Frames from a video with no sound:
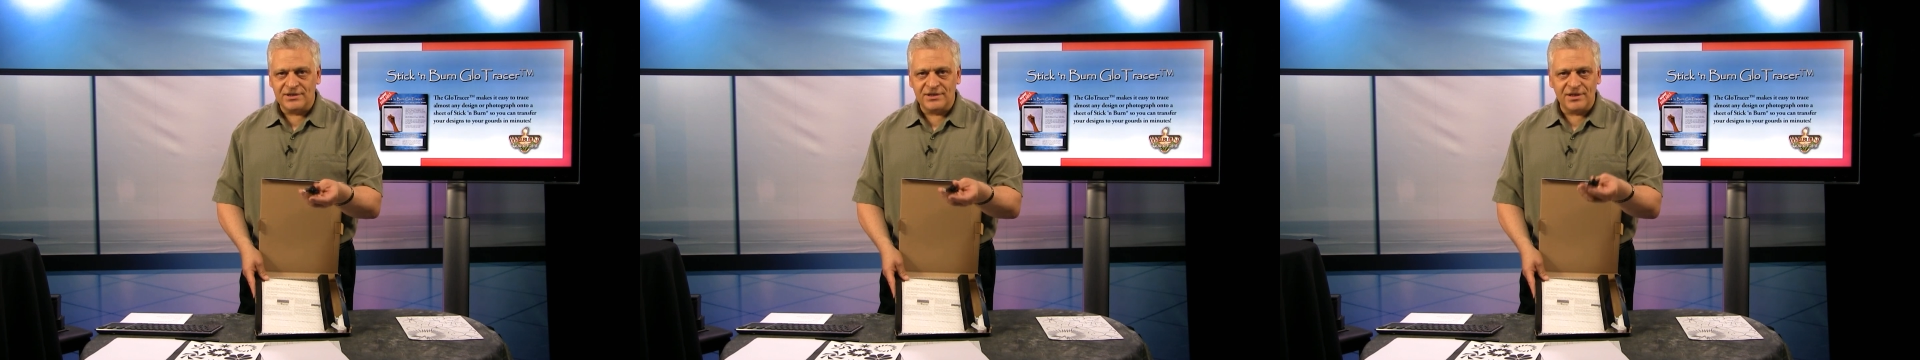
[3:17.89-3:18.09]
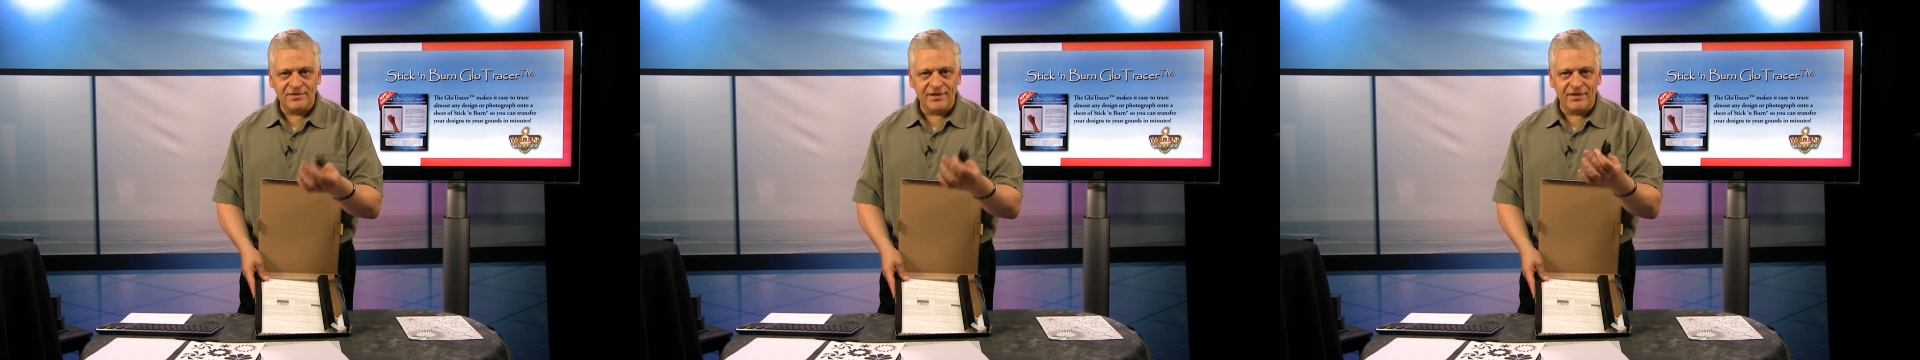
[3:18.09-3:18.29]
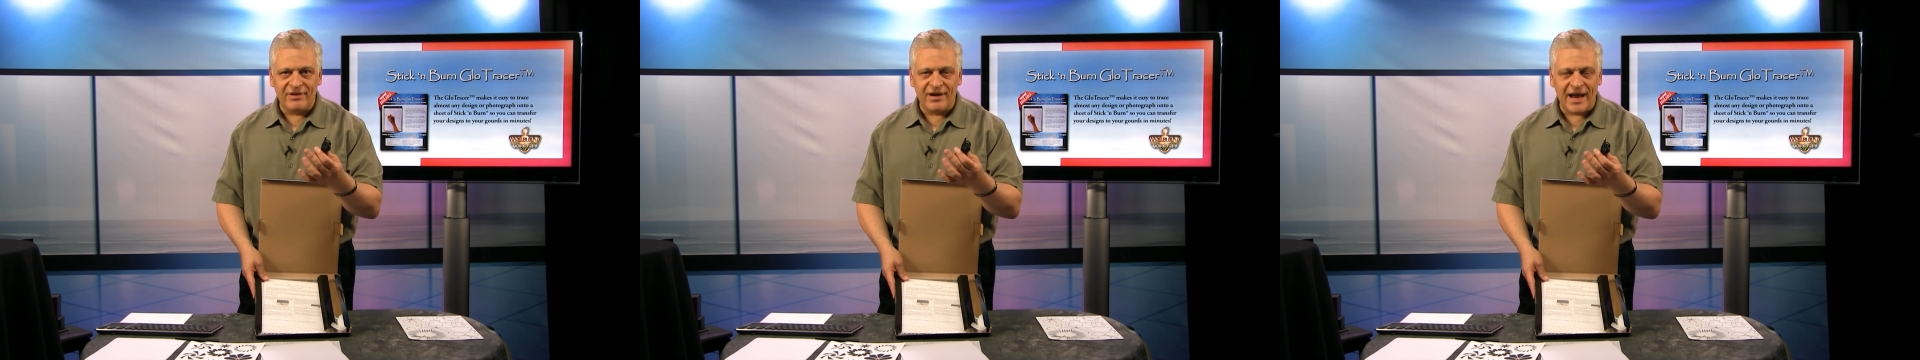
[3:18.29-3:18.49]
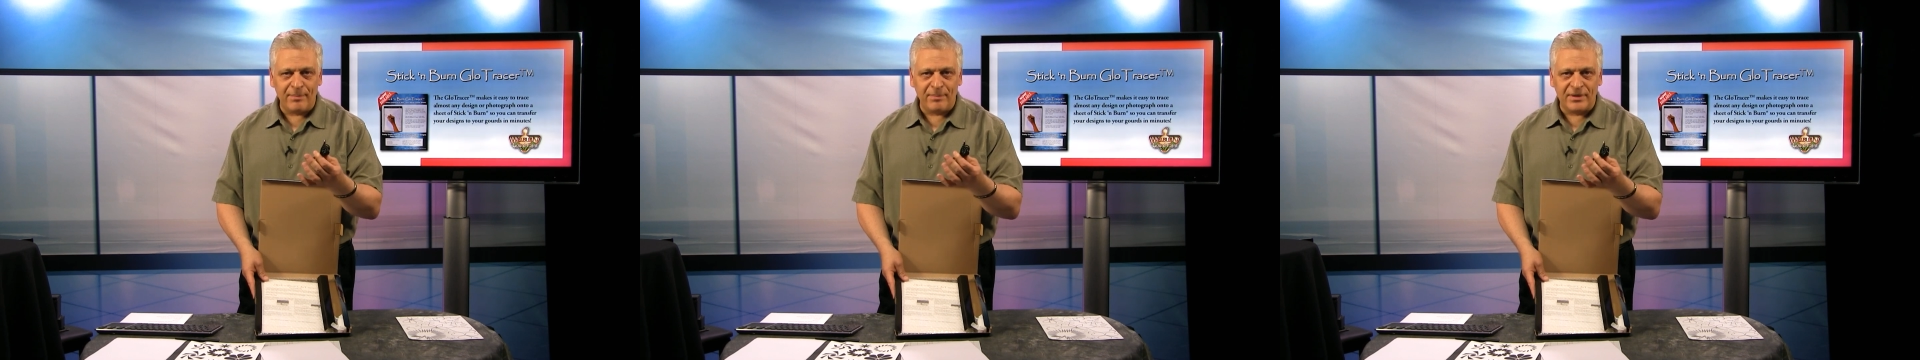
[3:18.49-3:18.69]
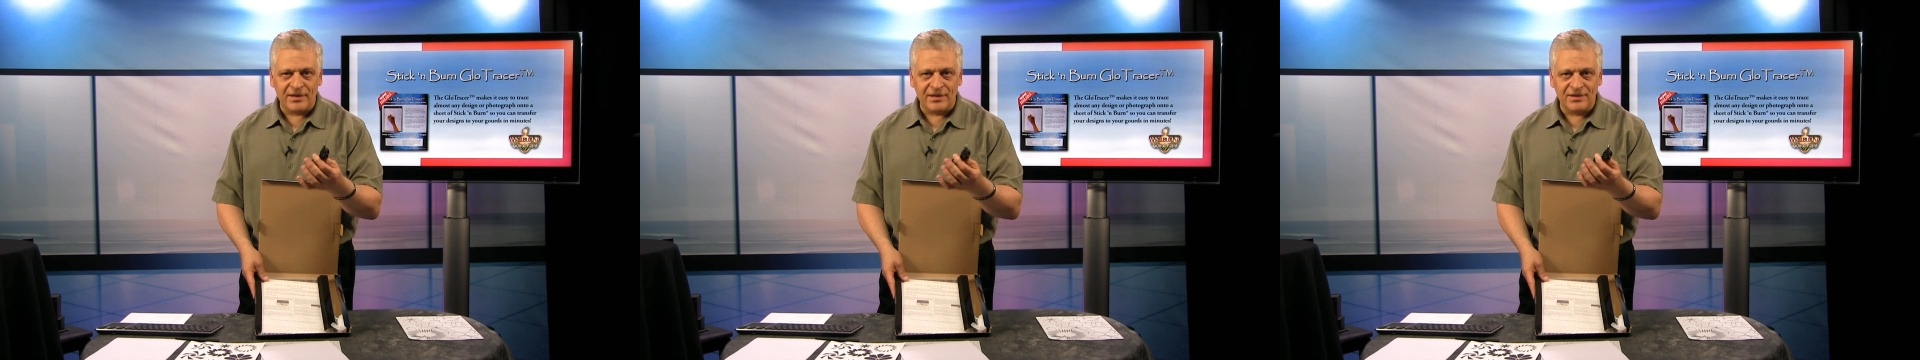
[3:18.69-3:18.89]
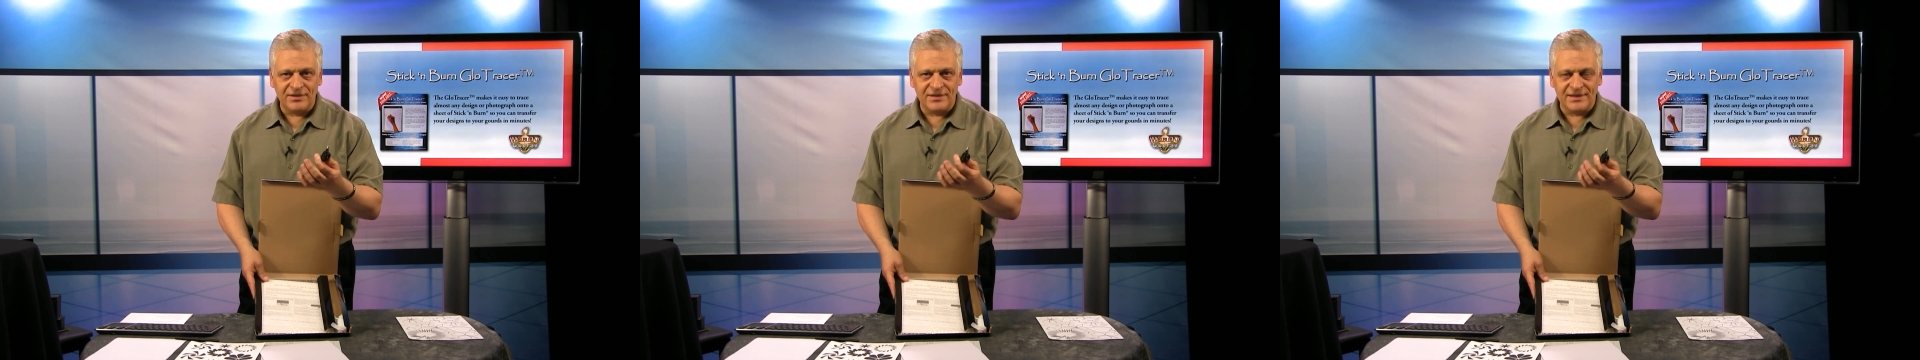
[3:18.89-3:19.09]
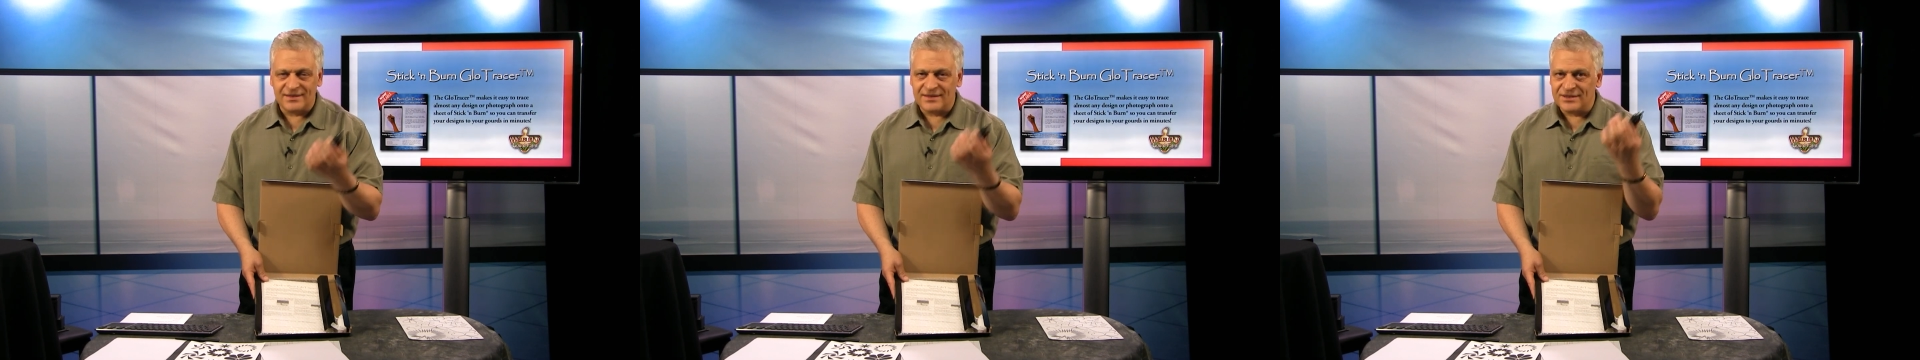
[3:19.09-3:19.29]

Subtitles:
so if you ever happen to lose it,